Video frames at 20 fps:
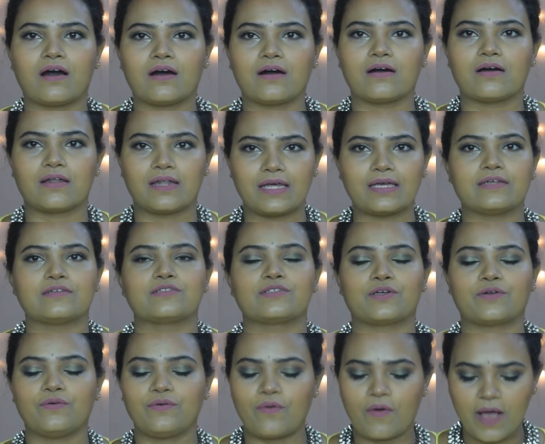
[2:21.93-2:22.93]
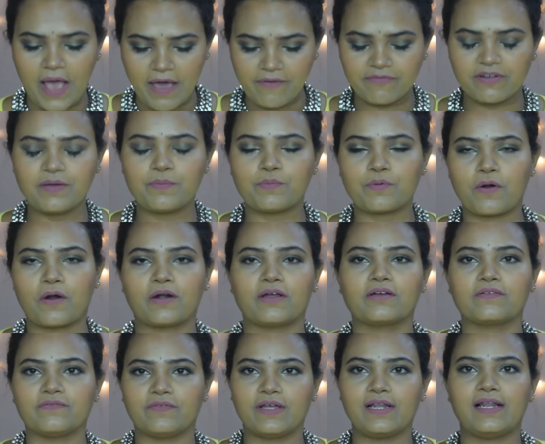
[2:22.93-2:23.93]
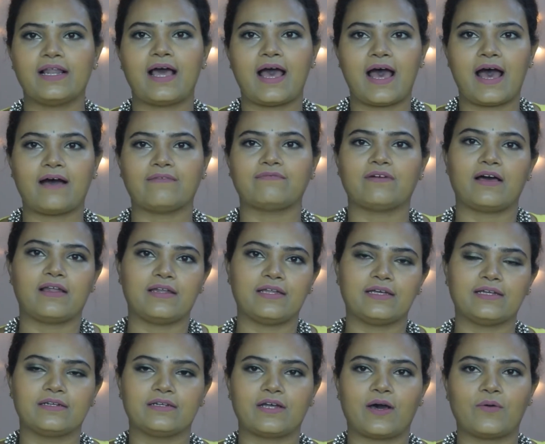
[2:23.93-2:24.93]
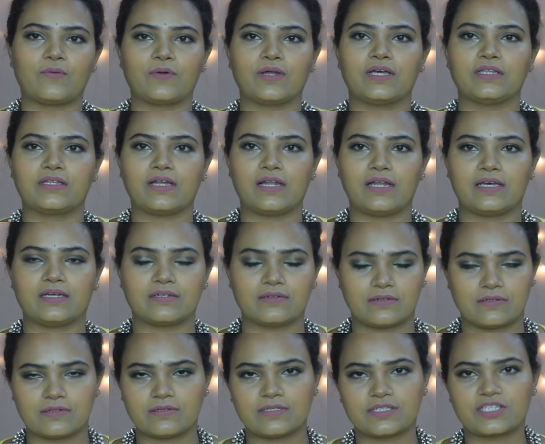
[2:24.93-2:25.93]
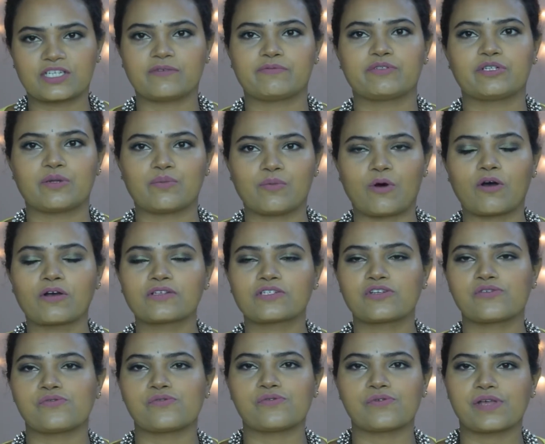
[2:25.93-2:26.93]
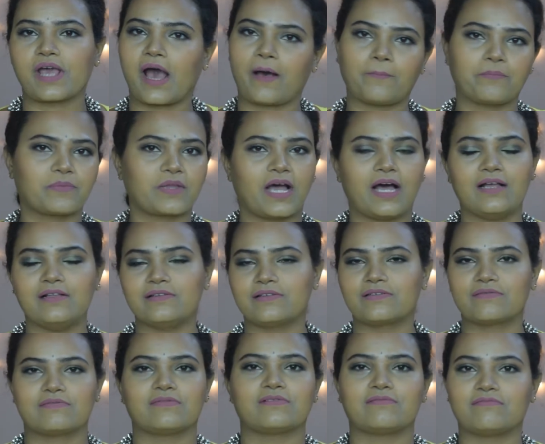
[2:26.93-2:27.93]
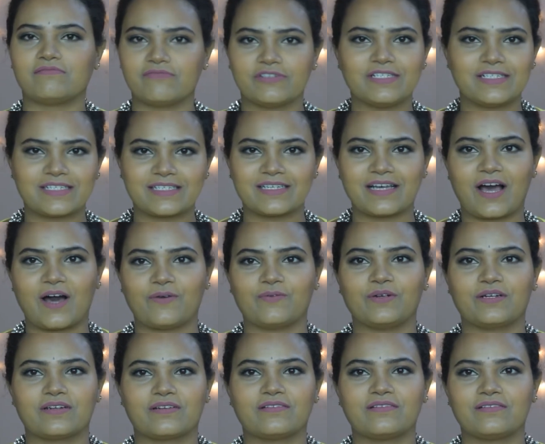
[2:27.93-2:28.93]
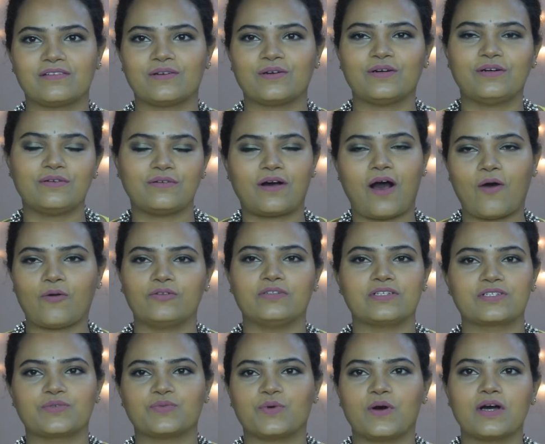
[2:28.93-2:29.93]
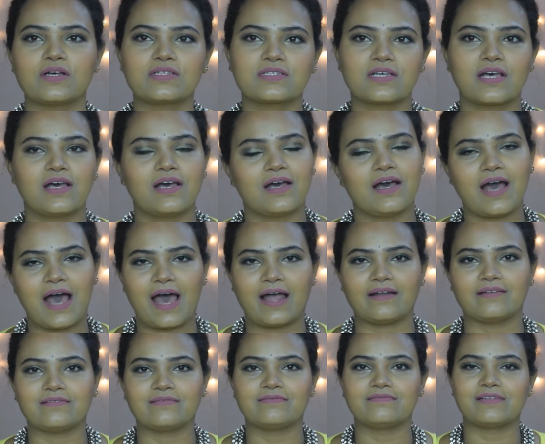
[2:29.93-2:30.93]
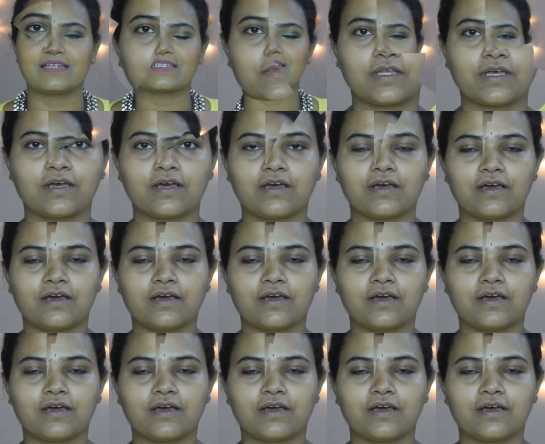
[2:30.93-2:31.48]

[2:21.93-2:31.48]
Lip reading: links. Every product will have a link down in the link description box. So yeah, we'll see how it how this works, and let's dive.